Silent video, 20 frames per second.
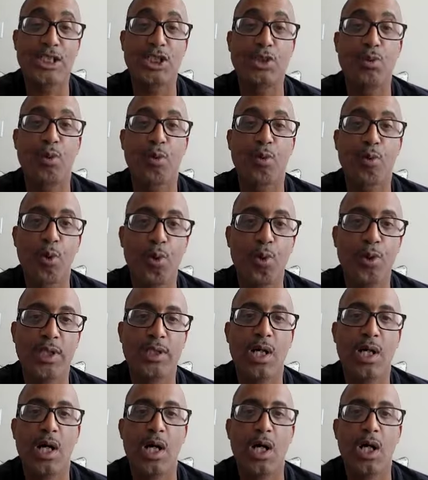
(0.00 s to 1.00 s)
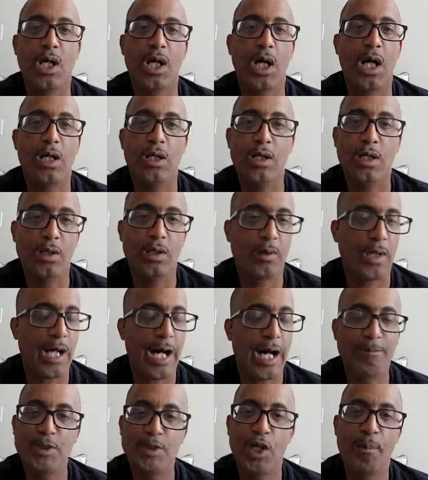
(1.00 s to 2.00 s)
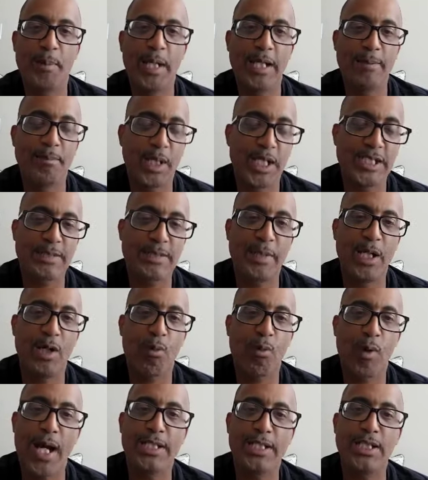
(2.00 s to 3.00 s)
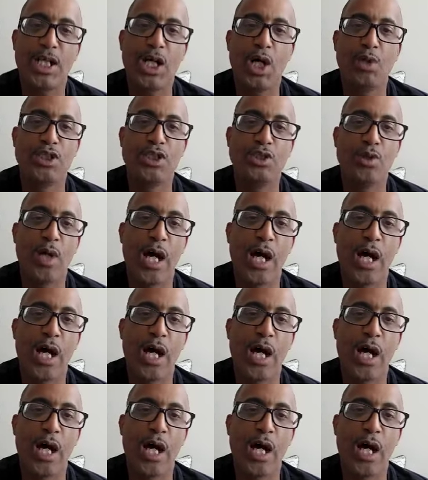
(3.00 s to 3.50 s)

guys that you recruited. Uh, I've you know being blessed to be around your coaches.